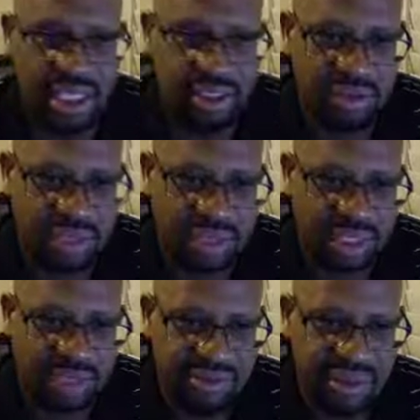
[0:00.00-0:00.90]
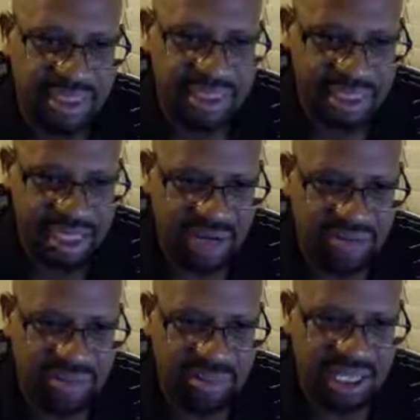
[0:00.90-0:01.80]
You can think of this as
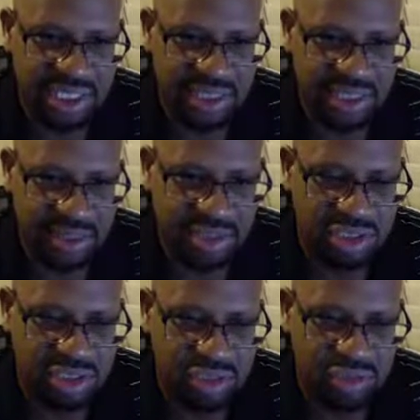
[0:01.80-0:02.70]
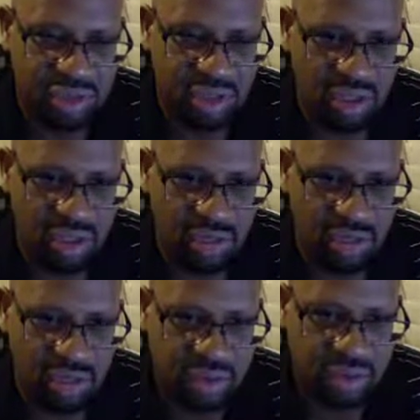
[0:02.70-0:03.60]
confirmation. I'm just going to draw a
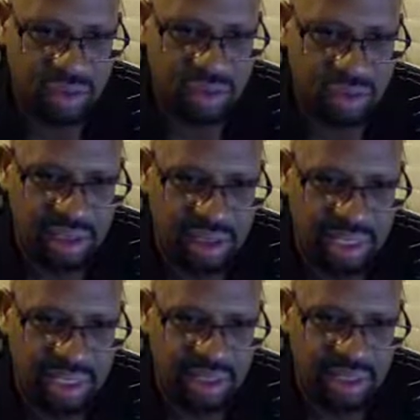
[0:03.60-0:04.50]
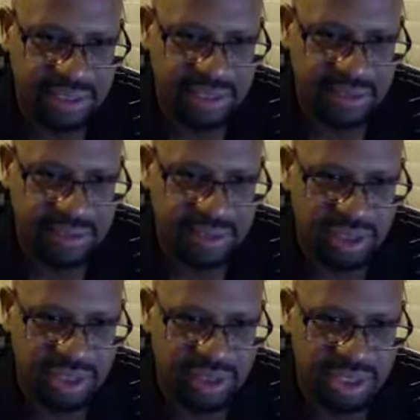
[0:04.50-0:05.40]
little line here so
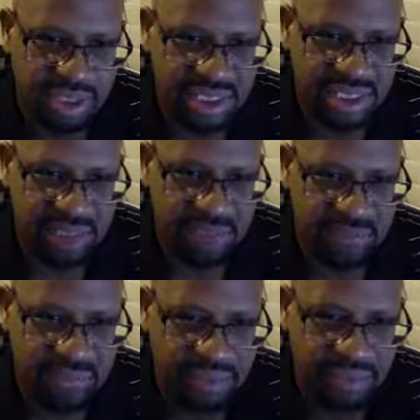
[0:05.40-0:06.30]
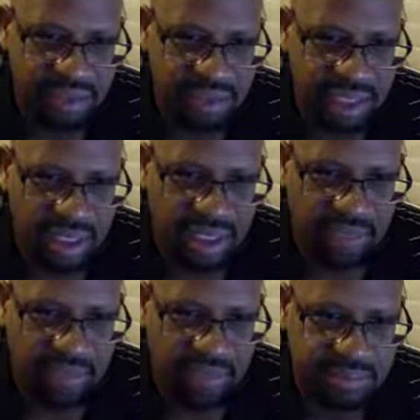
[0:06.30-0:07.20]
that you can see
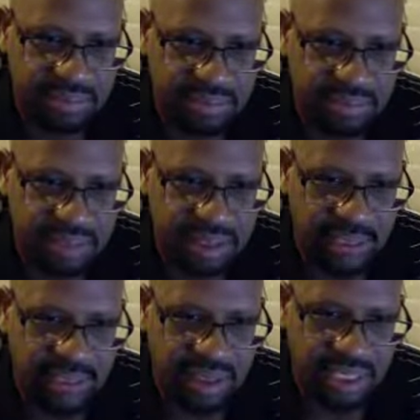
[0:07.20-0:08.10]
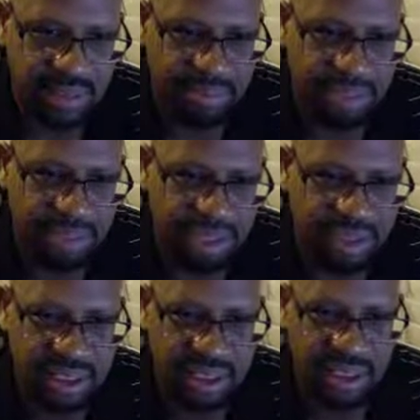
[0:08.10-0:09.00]
up to that point,
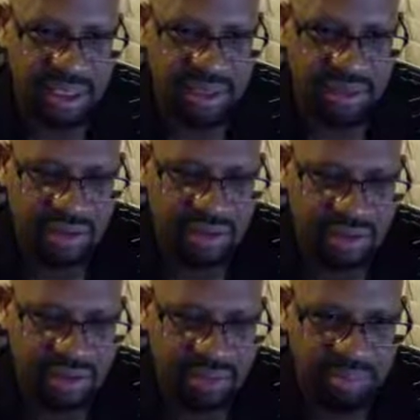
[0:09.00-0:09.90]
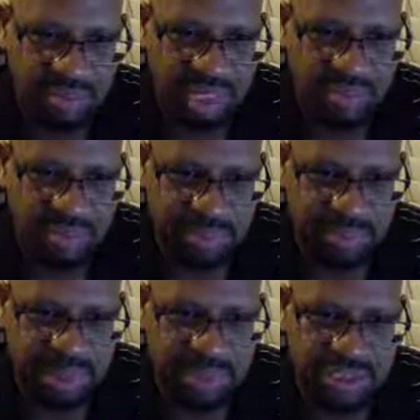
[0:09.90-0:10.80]
price was
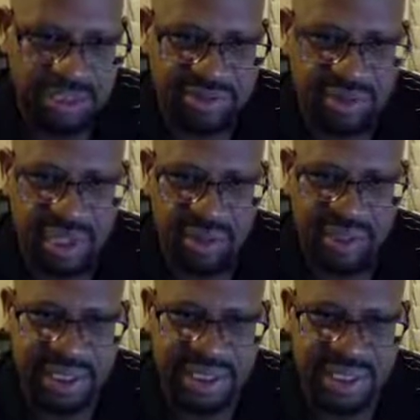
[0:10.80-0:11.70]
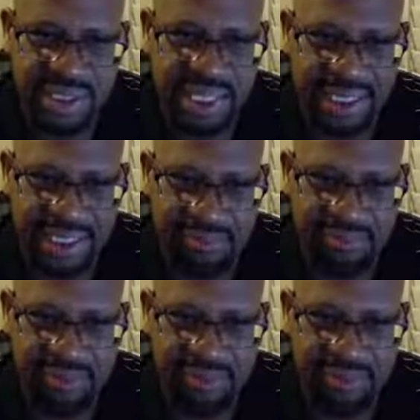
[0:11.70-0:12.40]
pretty much following this line.